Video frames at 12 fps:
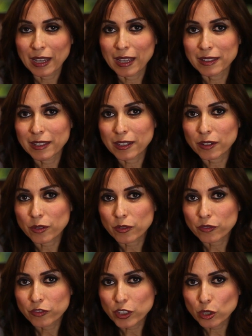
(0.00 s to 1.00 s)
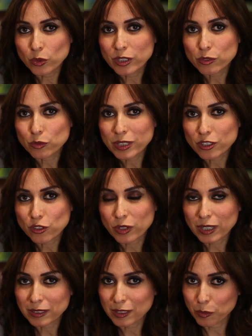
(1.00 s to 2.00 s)
and their view is
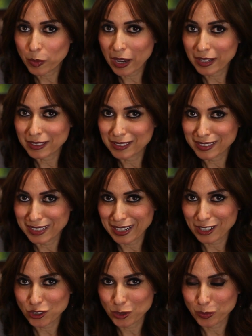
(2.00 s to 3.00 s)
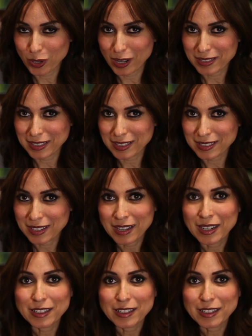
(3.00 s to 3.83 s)
restricted by the litigation process.